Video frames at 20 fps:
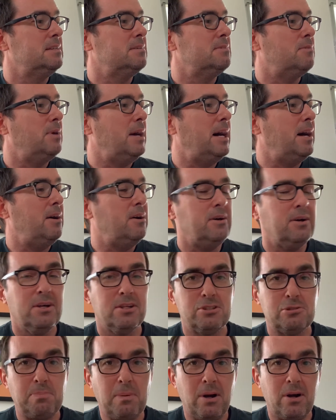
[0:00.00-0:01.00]
Wow,
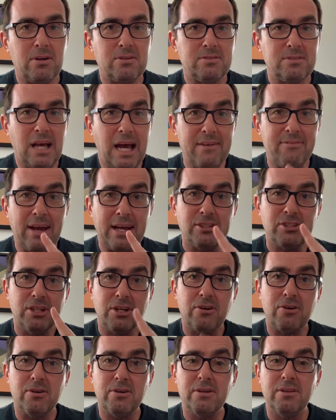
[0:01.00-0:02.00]
Sparks. I've actually
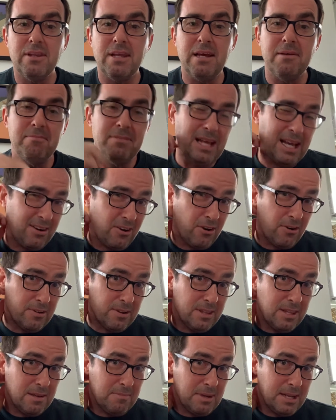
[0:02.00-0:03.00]
heard of them. Not heard of
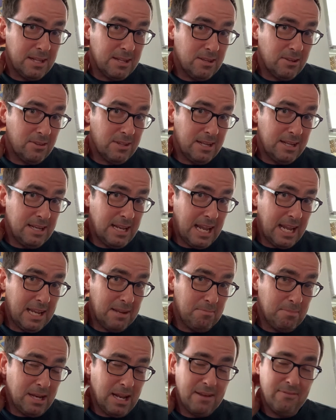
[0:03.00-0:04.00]
them. I didn't know the name,
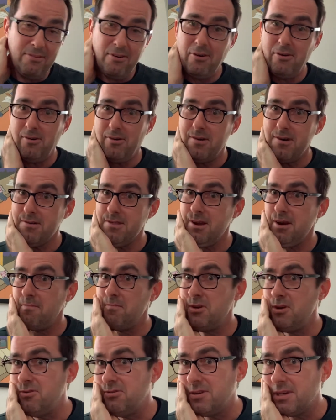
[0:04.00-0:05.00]
but I've heard their
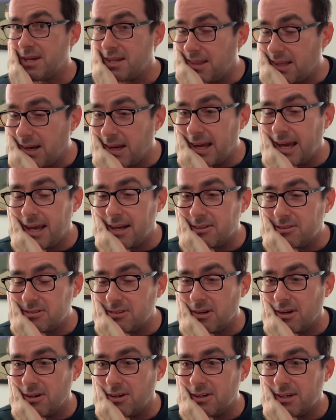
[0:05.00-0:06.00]
music. They had a
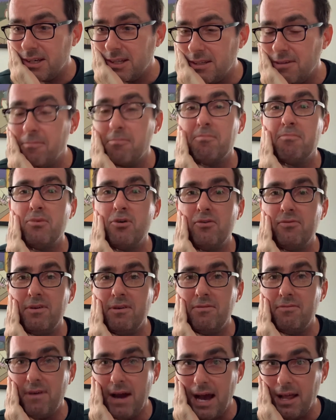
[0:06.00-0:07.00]
song in the movie
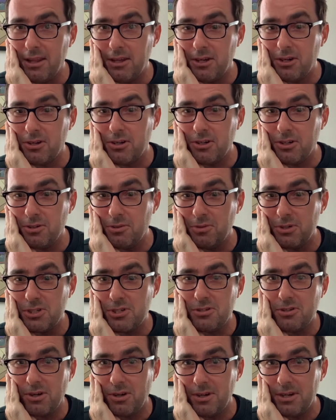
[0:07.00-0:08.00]
Valley Girl, which
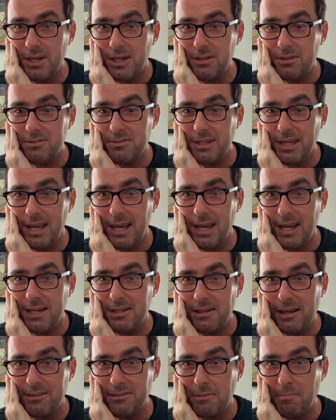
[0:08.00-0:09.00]
starred Nicolas
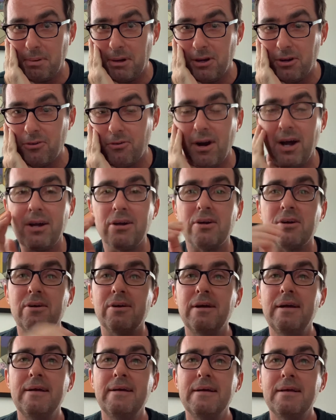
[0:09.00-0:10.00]
Cage as a punk rocker.
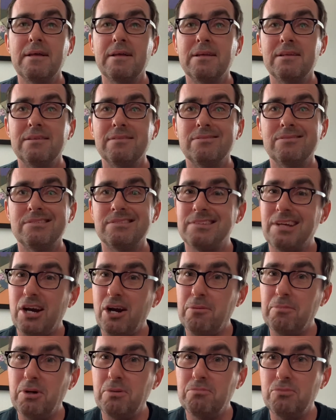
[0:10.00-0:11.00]

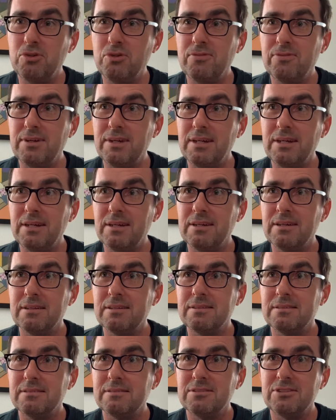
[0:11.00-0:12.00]
Terrible movie.
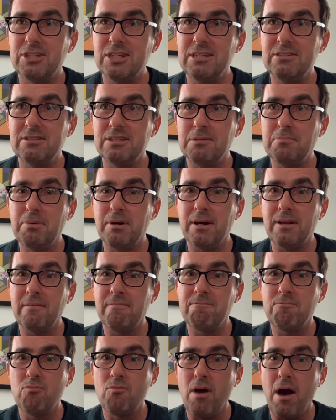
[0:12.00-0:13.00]
Cheesy, but
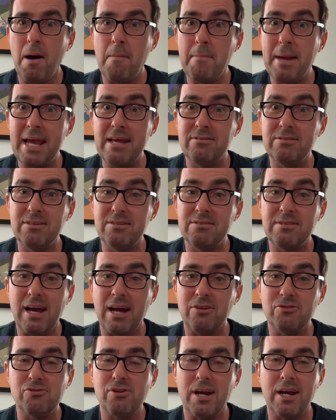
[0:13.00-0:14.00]
amazing
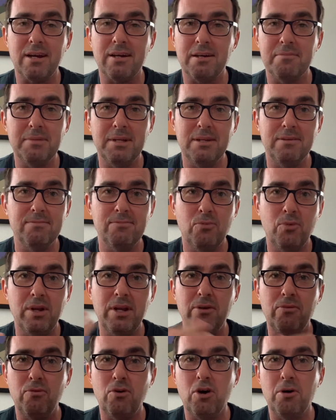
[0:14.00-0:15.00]
soundtrack. I mean, When
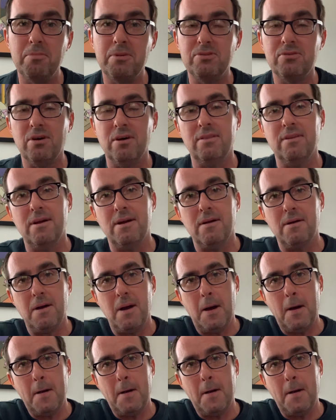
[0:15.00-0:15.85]
in Rome is on there.